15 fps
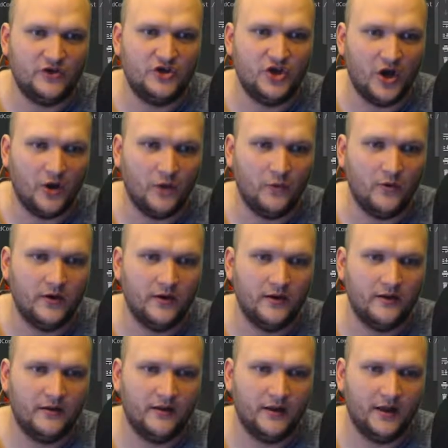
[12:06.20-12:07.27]
though
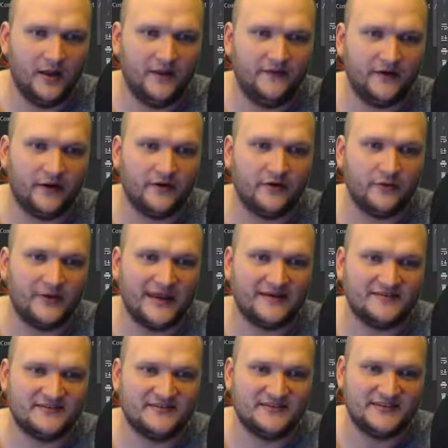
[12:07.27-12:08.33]
there are no
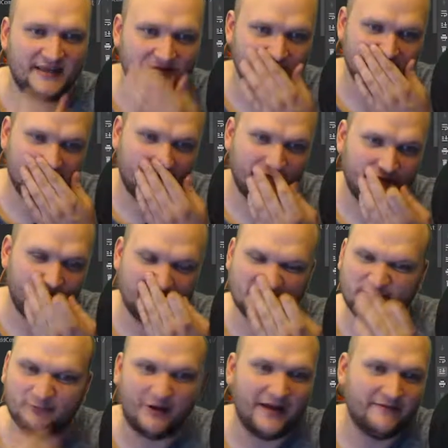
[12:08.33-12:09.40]
getters and setters and everything is
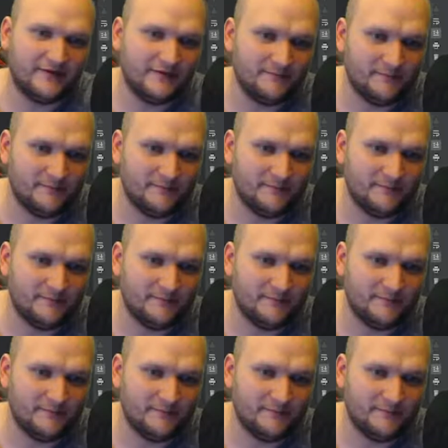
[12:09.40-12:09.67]
private,